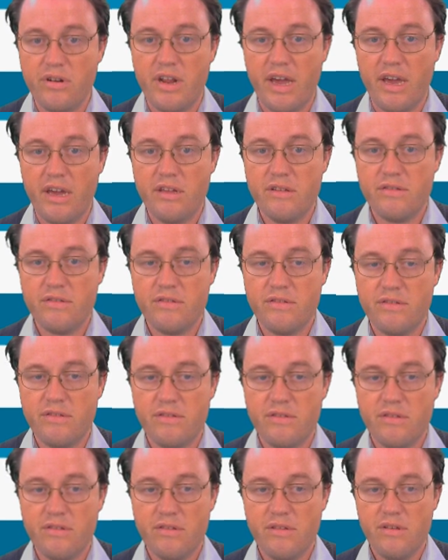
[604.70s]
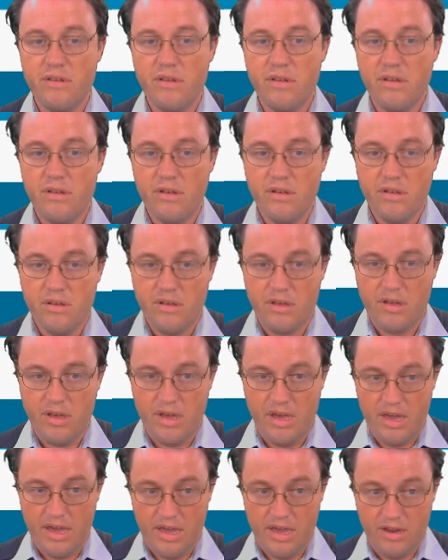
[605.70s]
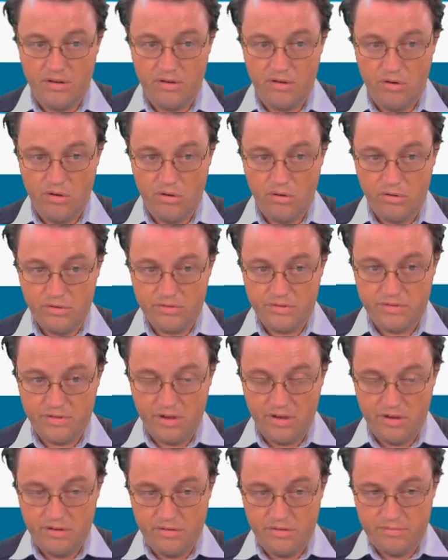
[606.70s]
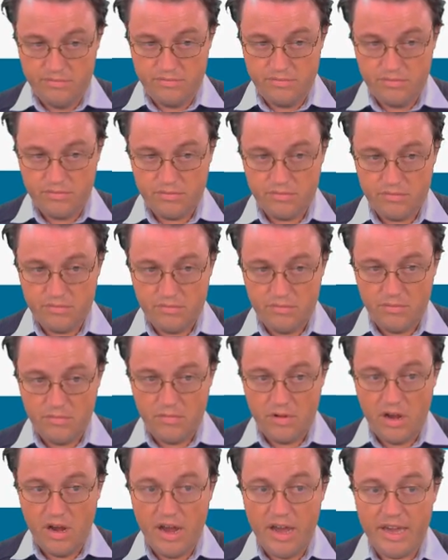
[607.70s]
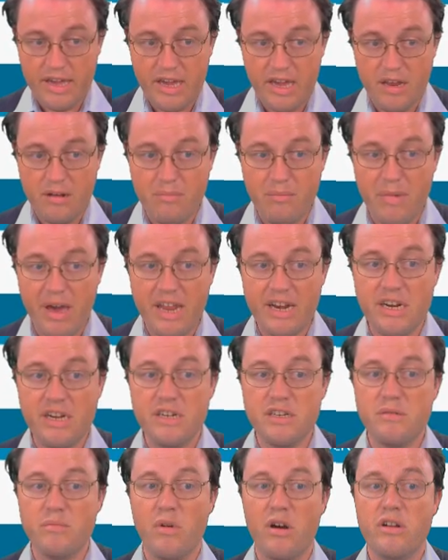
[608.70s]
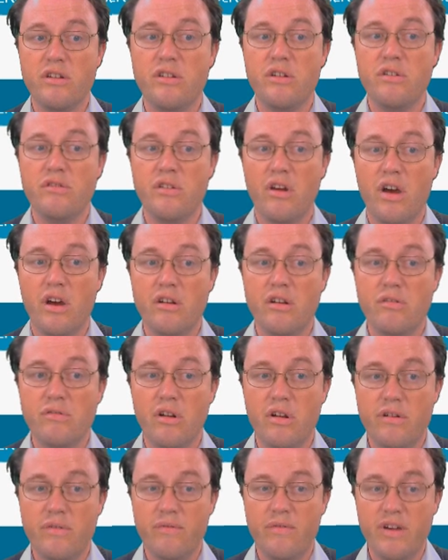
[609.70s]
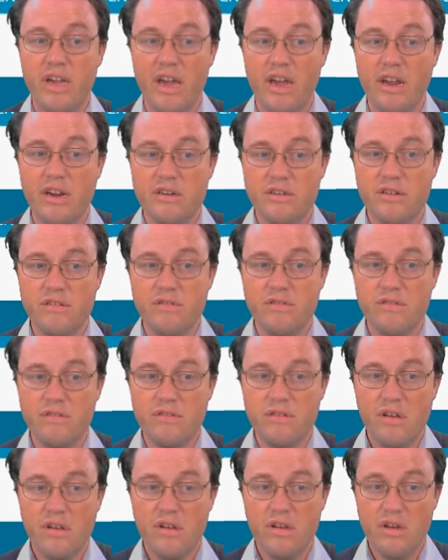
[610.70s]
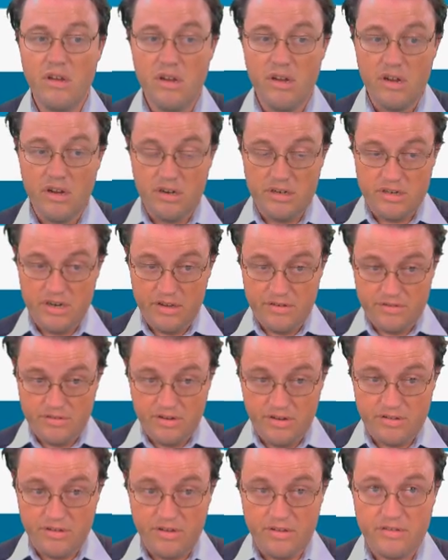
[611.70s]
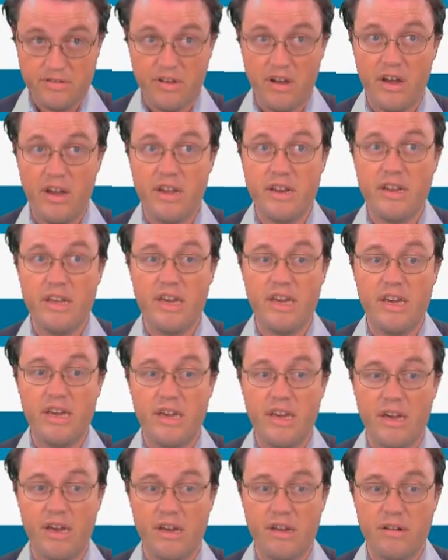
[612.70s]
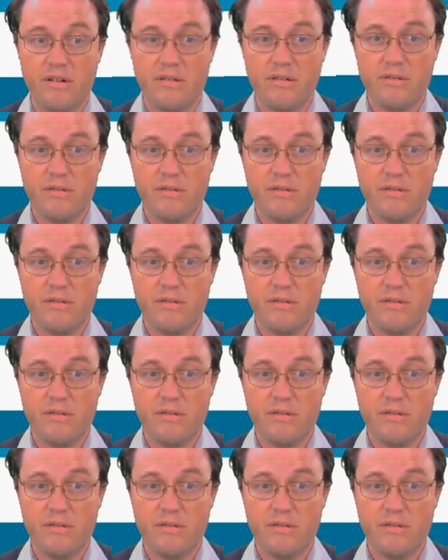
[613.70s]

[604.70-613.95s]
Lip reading: dates, and also I can manage my new title notifications just on the side here.